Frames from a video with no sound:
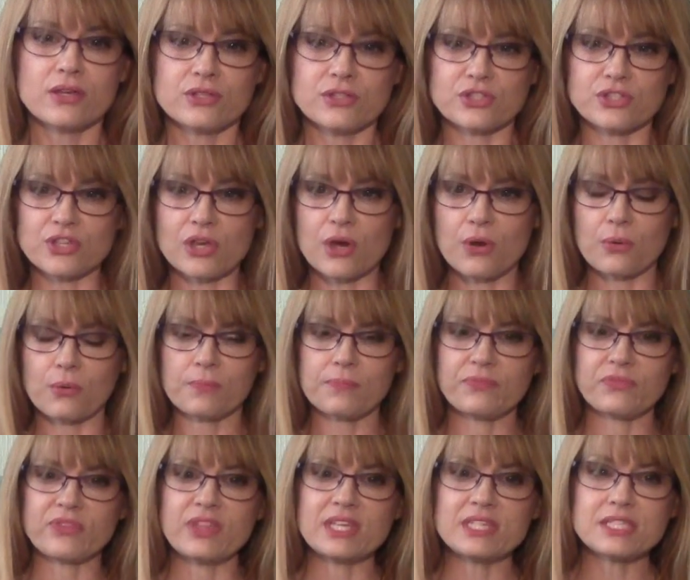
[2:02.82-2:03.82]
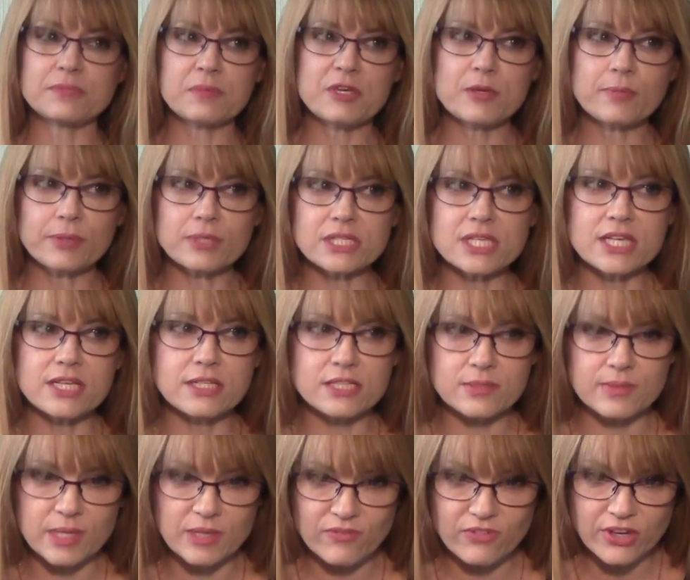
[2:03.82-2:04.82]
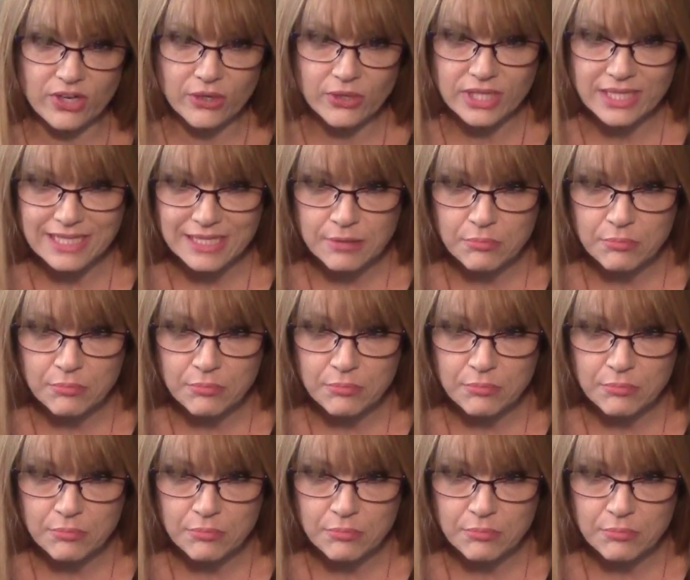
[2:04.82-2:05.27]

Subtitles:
So these people tend to be very